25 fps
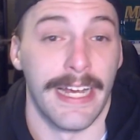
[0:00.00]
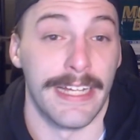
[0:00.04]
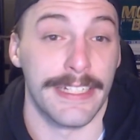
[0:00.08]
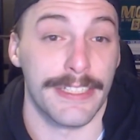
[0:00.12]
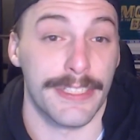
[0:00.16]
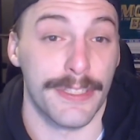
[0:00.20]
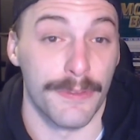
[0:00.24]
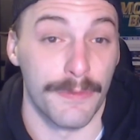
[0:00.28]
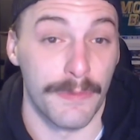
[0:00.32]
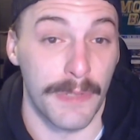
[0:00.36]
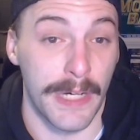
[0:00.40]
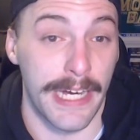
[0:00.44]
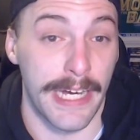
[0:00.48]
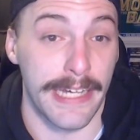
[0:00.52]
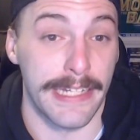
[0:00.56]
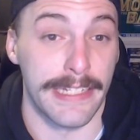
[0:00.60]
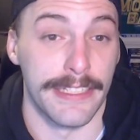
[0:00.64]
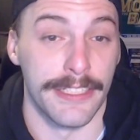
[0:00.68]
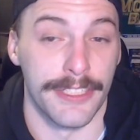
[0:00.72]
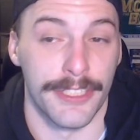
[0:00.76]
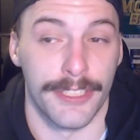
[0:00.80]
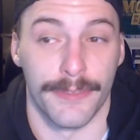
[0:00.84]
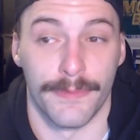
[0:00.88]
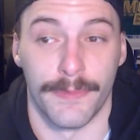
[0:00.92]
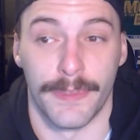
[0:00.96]
as to why
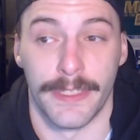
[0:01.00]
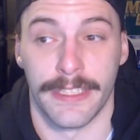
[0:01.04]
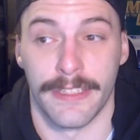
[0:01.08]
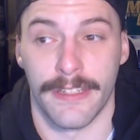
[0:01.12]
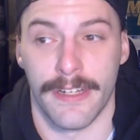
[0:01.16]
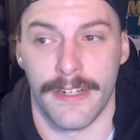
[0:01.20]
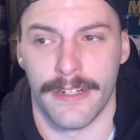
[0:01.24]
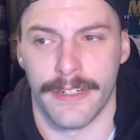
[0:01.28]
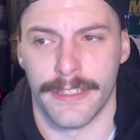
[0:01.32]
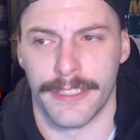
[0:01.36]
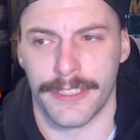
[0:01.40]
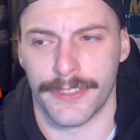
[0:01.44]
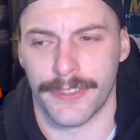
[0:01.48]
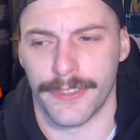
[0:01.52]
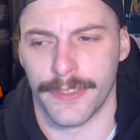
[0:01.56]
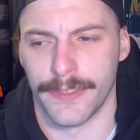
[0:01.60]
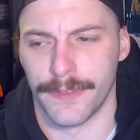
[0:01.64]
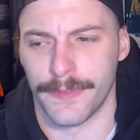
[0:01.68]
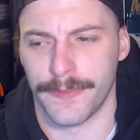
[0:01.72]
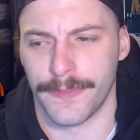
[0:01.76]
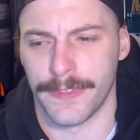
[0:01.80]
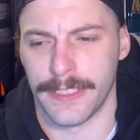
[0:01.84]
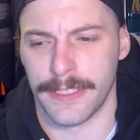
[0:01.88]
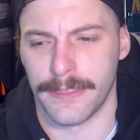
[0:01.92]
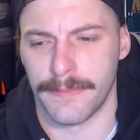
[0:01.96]
he should win the Hart
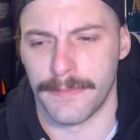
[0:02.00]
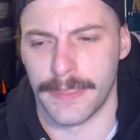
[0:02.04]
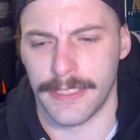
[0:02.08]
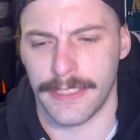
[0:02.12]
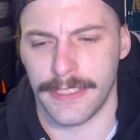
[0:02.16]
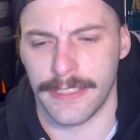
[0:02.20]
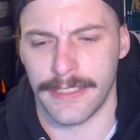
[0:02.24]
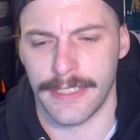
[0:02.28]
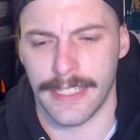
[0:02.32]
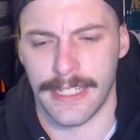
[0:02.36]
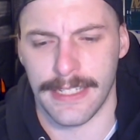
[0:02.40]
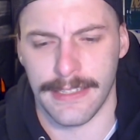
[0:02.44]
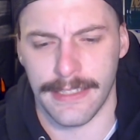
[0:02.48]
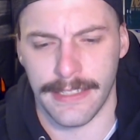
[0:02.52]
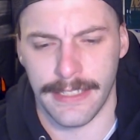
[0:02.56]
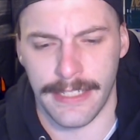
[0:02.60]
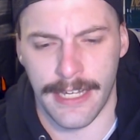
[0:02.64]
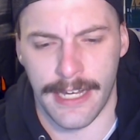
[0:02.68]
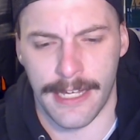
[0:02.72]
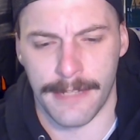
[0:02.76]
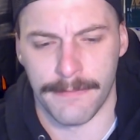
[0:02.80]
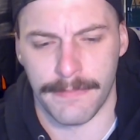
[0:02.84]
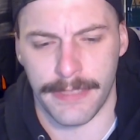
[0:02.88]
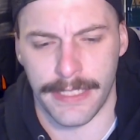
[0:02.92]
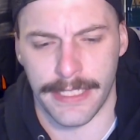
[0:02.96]
Trophy. But you got
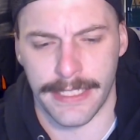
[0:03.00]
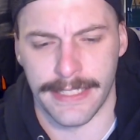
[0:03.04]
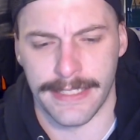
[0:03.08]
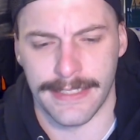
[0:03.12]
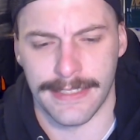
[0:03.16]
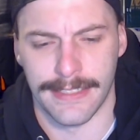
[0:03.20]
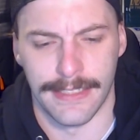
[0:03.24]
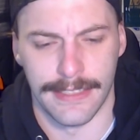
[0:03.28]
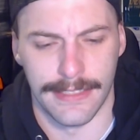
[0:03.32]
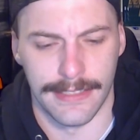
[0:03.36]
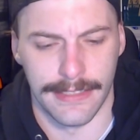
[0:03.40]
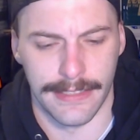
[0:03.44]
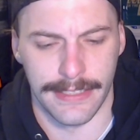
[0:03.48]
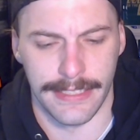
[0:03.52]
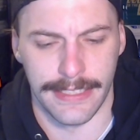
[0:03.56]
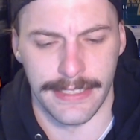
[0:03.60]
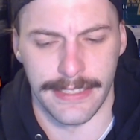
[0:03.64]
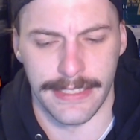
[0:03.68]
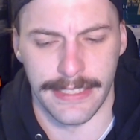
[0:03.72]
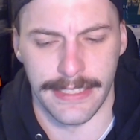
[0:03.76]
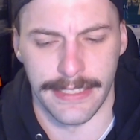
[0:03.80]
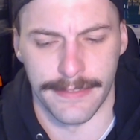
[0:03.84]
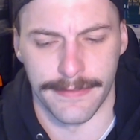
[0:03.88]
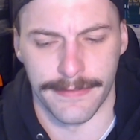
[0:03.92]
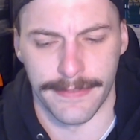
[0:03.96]
Leon playing
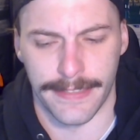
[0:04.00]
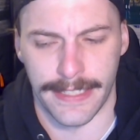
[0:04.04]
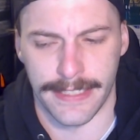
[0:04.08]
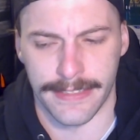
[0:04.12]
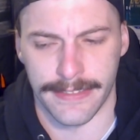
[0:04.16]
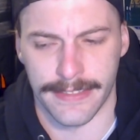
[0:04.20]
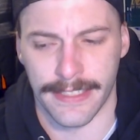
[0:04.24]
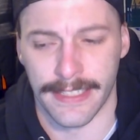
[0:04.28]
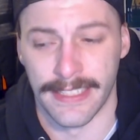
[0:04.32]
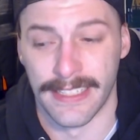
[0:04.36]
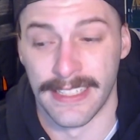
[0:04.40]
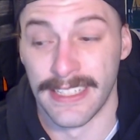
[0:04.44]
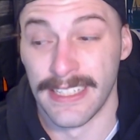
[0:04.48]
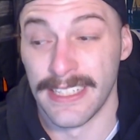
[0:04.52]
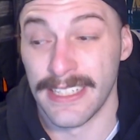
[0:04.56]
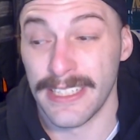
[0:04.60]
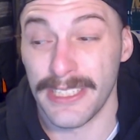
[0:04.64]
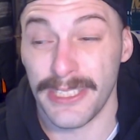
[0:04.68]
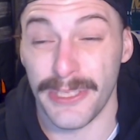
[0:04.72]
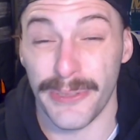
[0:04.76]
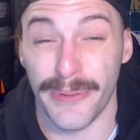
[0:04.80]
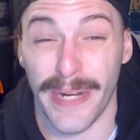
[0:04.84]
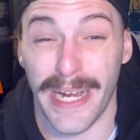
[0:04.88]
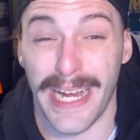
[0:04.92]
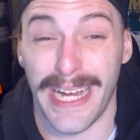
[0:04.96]
elite defense.
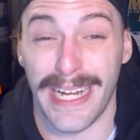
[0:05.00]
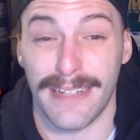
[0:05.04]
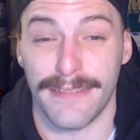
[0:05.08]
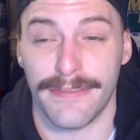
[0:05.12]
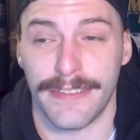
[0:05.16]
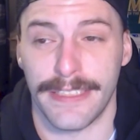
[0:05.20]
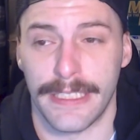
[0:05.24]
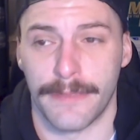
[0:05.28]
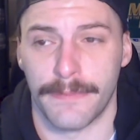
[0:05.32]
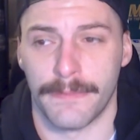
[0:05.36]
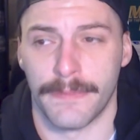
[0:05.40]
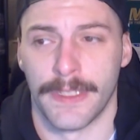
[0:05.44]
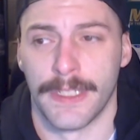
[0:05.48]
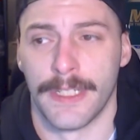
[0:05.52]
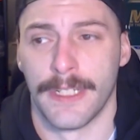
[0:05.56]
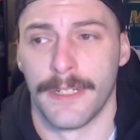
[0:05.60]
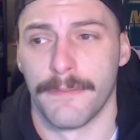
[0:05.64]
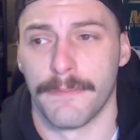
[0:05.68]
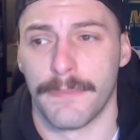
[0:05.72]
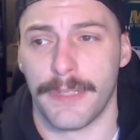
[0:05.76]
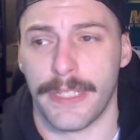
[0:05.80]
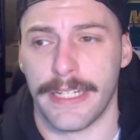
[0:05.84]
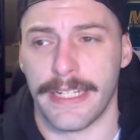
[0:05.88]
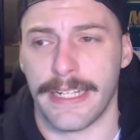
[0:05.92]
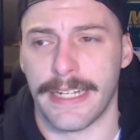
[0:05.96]
You have him
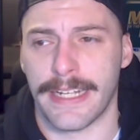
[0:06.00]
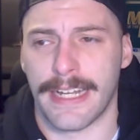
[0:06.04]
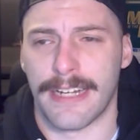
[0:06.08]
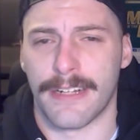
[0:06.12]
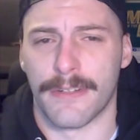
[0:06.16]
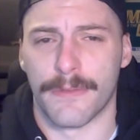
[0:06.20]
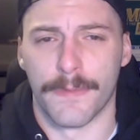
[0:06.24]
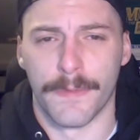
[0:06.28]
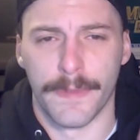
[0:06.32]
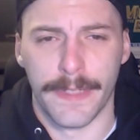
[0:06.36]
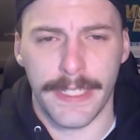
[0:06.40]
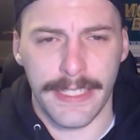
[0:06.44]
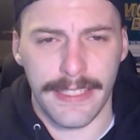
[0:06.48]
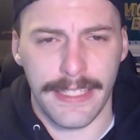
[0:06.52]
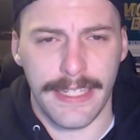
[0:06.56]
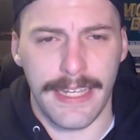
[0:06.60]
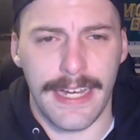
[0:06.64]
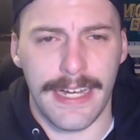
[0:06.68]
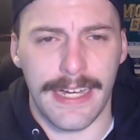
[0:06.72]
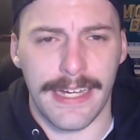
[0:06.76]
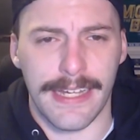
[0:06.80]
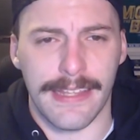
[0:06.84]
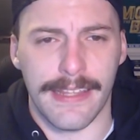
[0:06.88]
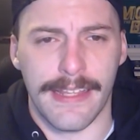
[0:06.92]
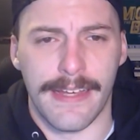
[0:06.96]
playing at a really
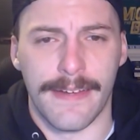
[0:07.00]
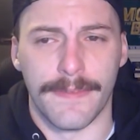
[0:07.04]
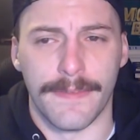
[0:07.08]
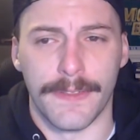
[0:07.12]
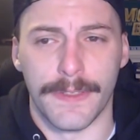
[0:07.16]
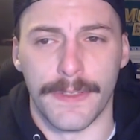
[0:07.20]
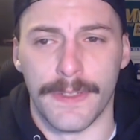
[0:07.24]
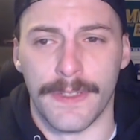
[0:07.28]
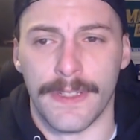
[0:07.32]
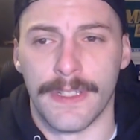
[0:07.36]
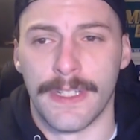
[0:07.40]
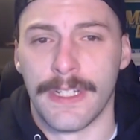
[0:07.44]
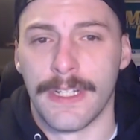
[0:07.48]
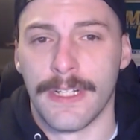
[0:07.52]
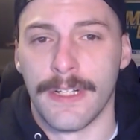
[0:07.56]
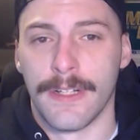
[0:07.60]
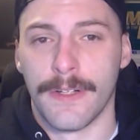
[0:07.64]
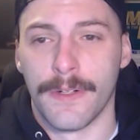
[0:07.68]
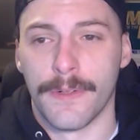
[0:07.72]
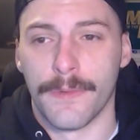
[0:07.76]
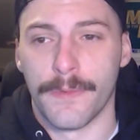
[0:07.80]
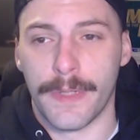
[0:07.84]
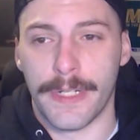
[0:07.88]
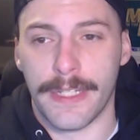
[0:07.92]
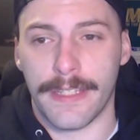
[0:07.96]
high level
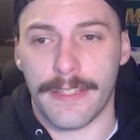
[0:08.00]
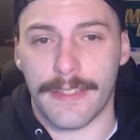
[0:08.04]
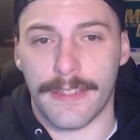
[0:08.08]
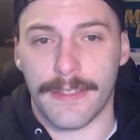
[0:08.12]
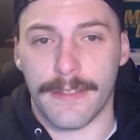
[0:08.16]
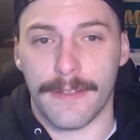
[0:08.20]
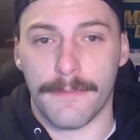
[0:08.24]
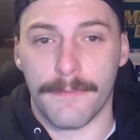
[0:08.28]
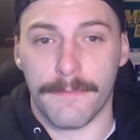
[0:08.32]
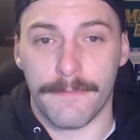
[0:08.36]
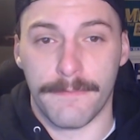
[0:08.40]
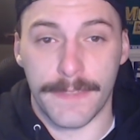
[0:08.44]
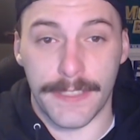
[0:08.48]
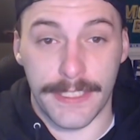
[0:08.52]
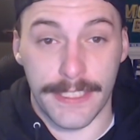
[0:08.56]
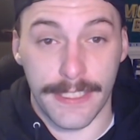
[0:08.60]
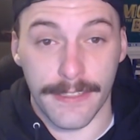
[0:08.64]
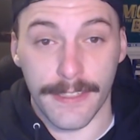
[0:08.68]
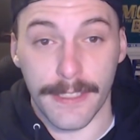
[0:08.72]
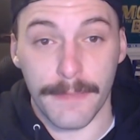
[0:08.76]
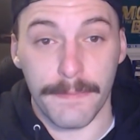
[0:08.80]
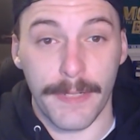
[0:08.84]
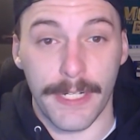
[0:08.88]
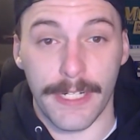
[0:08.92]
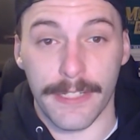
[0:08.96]
with
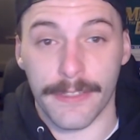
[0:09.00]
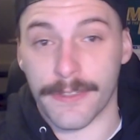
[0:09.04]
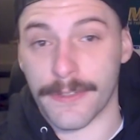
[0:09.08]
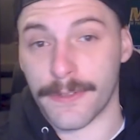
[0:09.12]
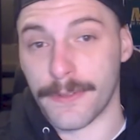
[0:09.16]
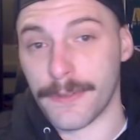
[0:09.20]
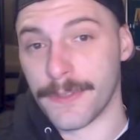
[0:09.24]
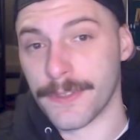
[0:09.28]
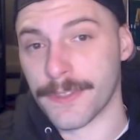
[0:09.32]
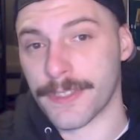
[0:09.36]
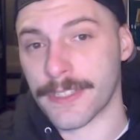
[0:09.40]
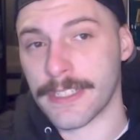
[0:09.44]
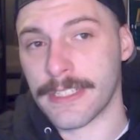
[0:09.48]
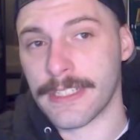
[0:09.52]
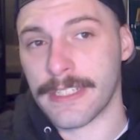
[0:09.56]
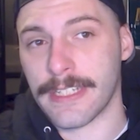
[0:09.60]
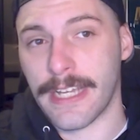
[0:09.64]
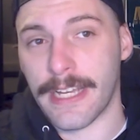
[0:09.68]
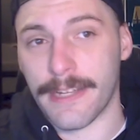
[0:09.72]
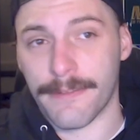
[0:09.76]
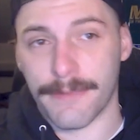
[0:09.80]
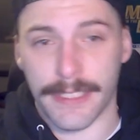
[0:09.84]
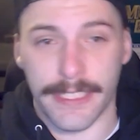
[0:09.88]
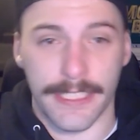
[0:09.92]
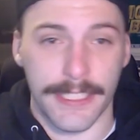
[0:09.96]
Vasily Podkolzin
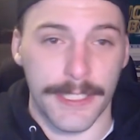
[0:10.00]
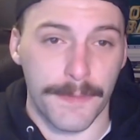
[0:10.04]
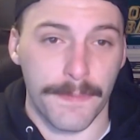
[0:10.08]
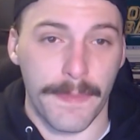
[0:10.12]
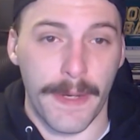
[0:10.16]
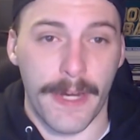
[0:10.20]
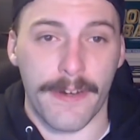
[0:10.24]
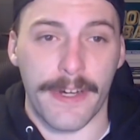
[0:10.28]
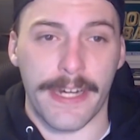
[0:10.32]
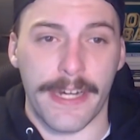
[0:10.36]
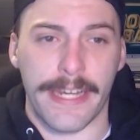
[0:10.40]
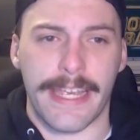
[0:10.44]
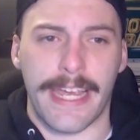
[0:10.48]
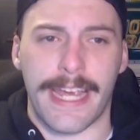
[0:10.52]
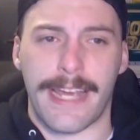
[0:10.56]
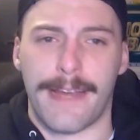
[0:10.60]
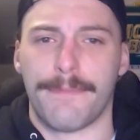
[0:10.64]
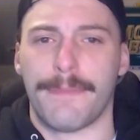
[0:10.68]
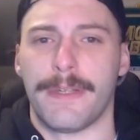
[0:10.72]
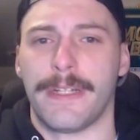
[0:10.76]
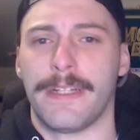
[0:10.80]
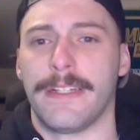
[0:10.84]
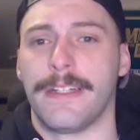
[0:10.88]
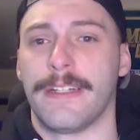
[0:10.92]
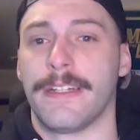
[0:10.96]
and with Kasperi
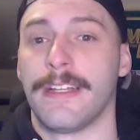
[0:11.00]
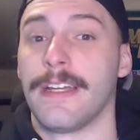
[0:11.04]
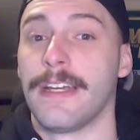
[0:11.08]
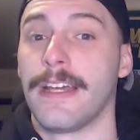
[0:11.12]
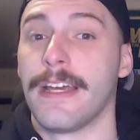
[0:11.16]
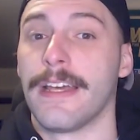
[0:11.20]
Kapanen.